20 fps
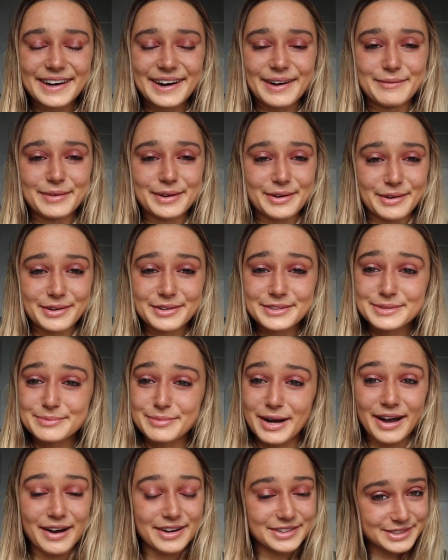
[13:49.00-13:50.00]
Oh my god,
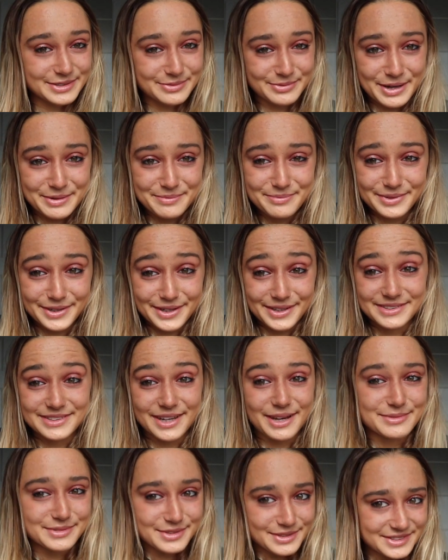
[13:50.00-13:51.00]
my heart just went because
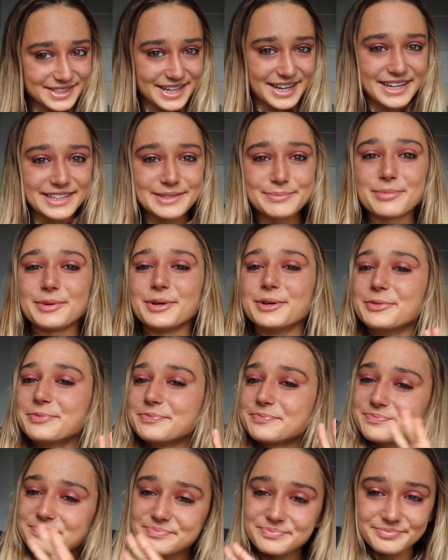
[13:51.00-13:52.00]
I'm so scared, but